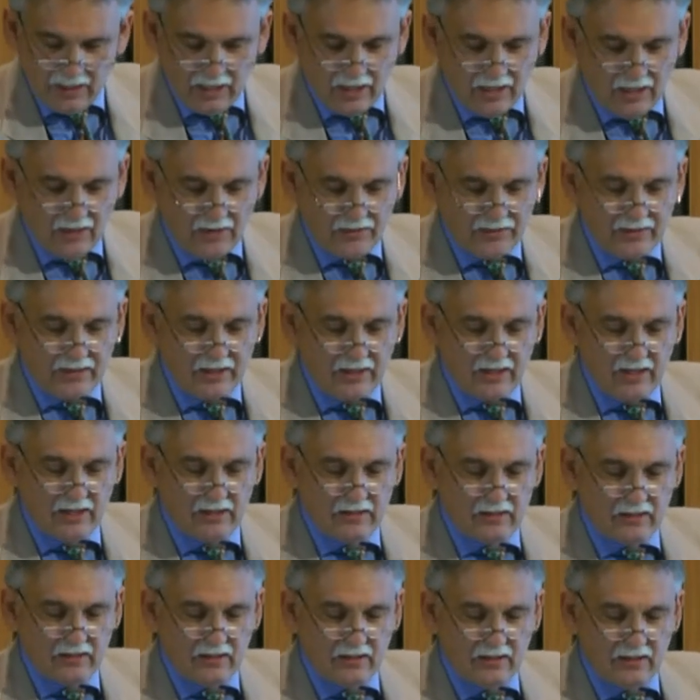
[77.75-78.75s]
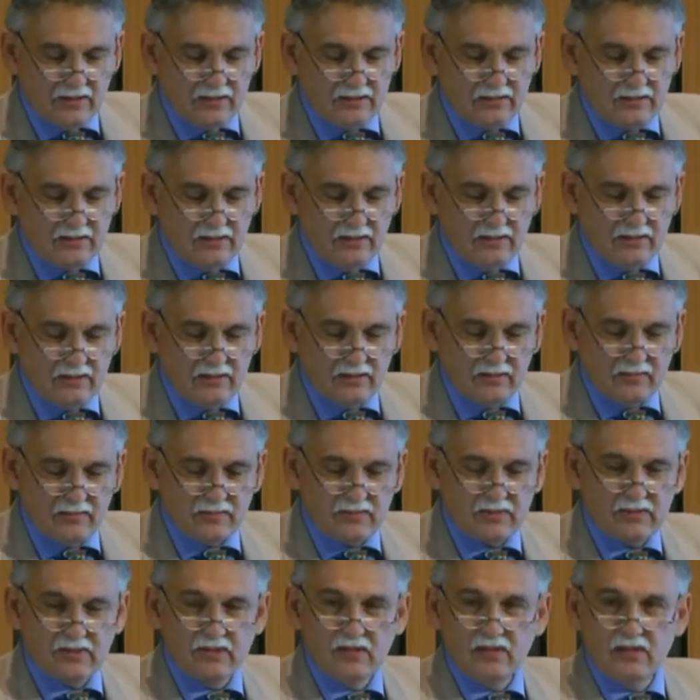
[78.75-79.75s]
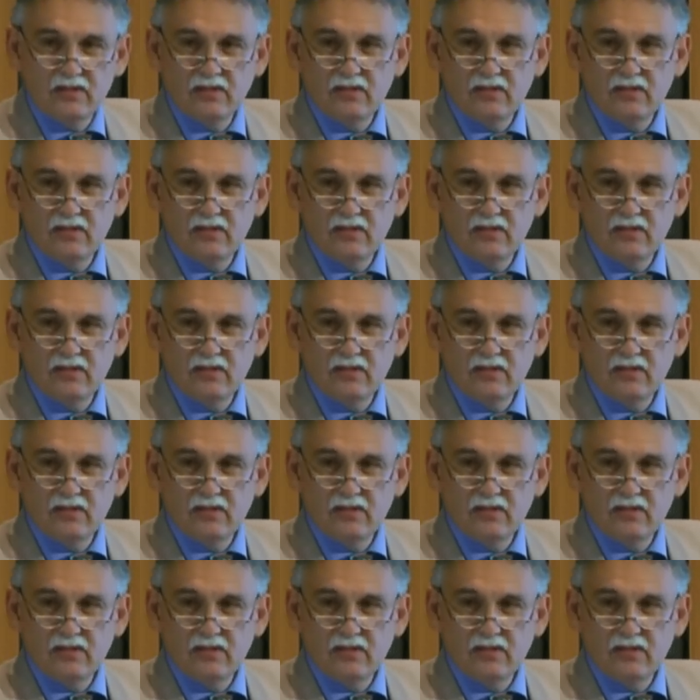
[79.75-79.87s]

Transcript: healthcare uh, systems.